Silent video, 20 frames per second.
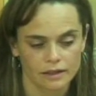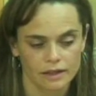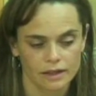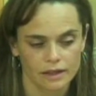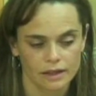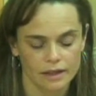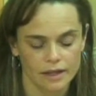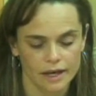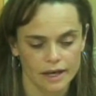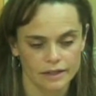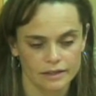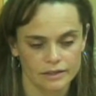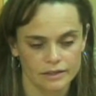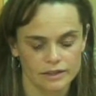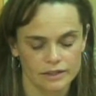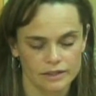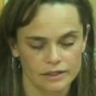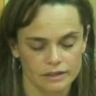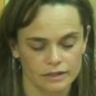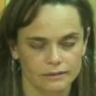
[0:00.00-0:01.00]
that
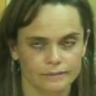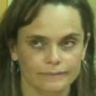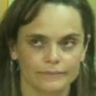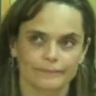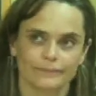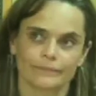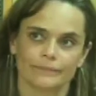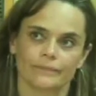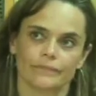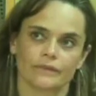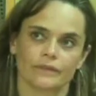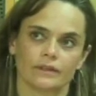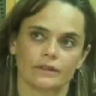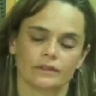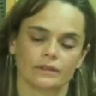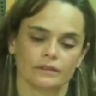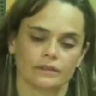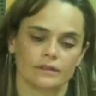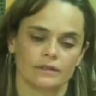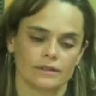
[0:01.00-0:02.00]

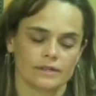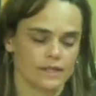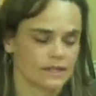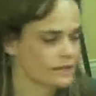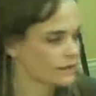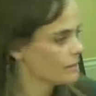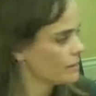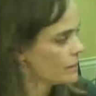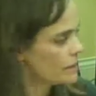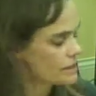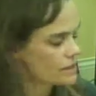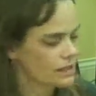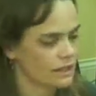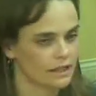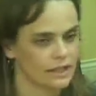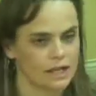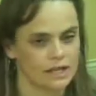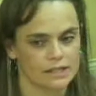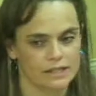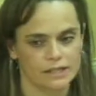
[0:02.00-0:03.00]
it's like somebody said
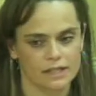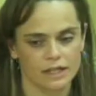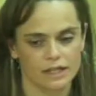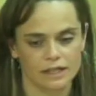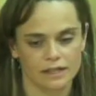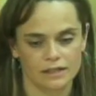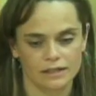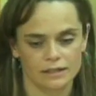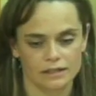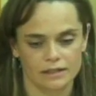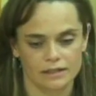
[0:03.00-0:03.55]
last night,